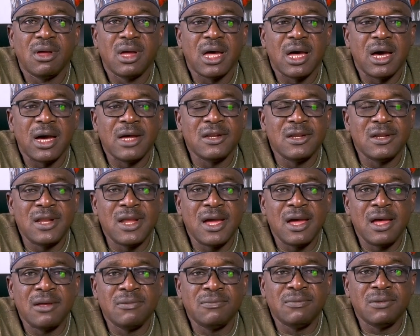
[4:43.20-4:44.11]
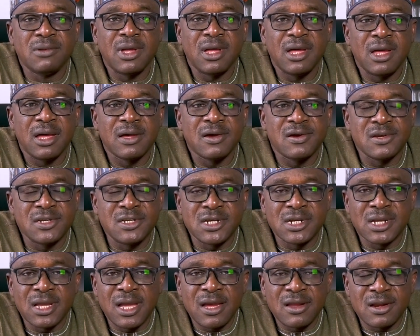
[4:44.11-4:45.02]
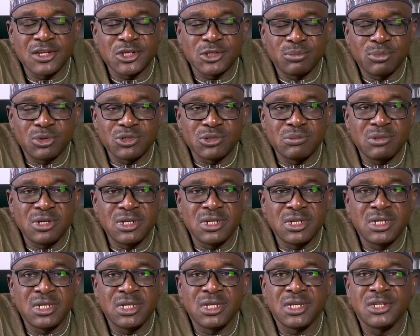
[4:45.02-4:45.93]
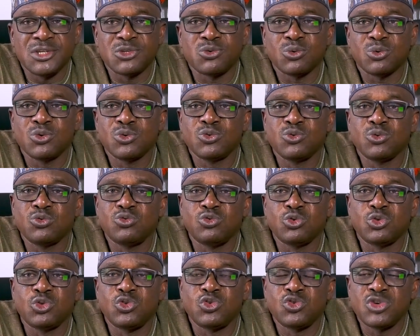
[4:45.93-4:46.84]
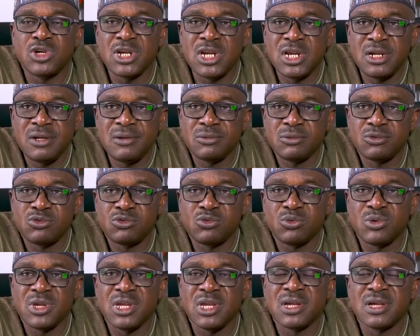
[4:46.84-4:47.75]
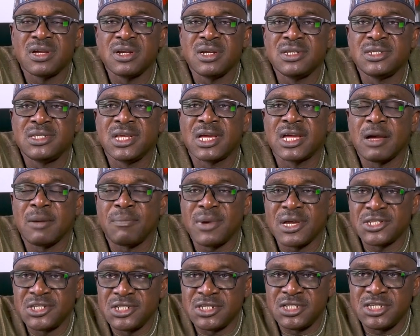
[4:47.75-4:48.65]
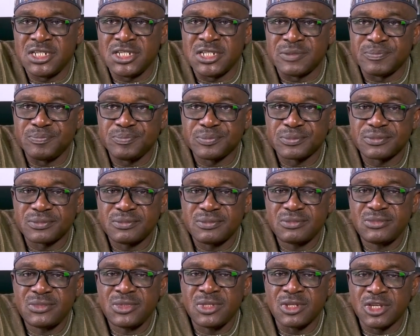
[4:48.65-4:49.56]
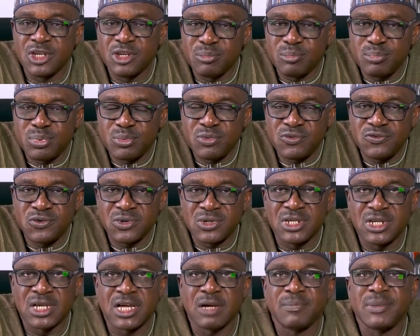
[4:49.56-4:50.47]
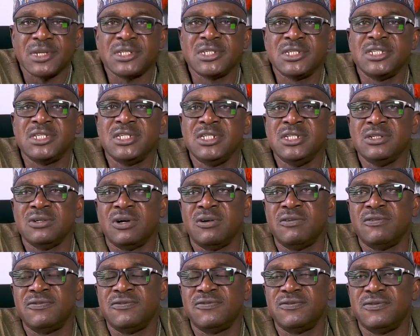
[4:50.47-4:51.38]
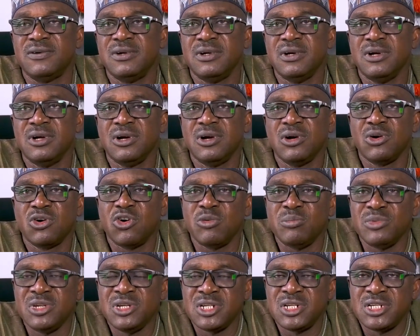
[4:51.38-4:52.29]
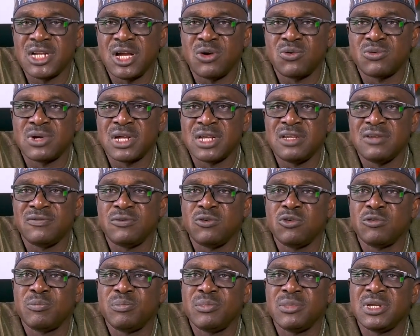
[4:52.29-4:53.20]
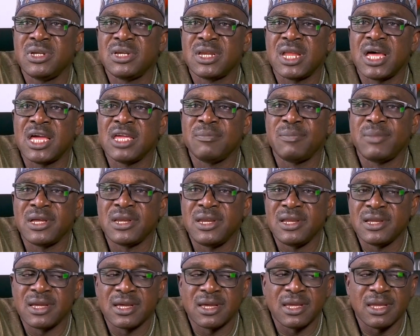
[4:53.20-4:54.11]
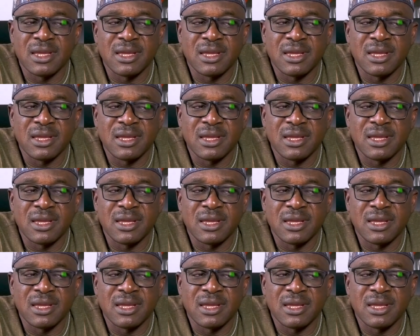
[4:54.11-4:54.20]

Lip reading: Another critical responsibility is also to train, to increase the capacity, improve on the capacity of community and rural development IPADEC